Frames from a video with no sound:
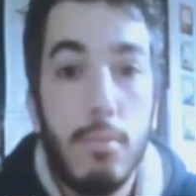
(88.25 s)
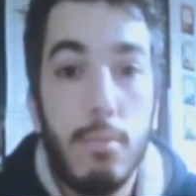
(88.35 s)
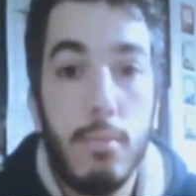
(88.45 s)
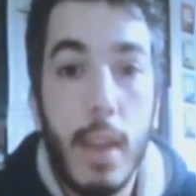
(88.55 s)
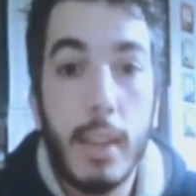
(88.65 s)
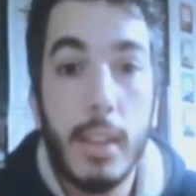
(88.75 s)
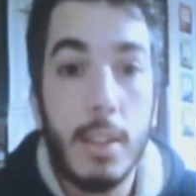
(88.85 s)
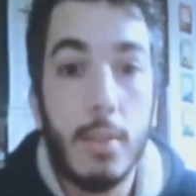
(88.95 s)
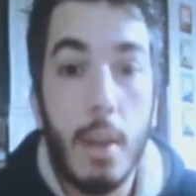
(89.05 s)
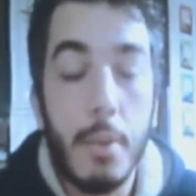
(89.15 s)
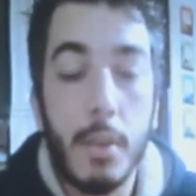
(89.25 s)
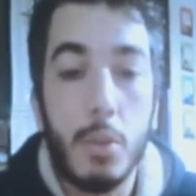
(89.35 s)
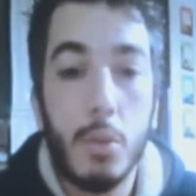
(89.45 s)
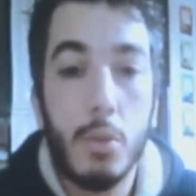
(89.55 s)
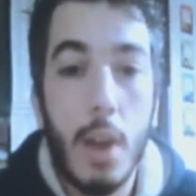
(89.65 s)
like this, I mean,
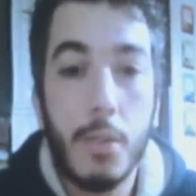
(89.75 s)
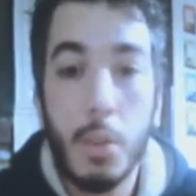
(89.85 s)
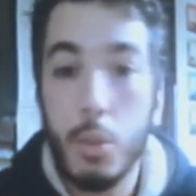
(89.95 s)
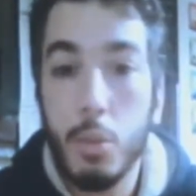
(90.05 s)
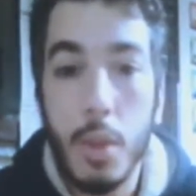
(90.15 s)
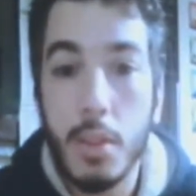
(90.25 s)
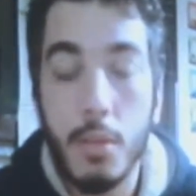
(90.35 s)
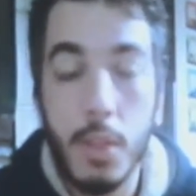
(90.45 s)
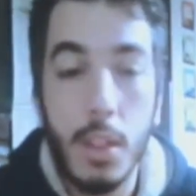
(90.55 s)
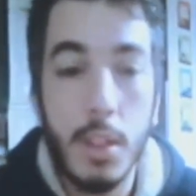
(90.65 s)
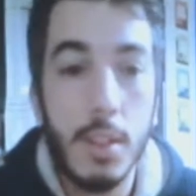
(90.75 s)
after two weeks of this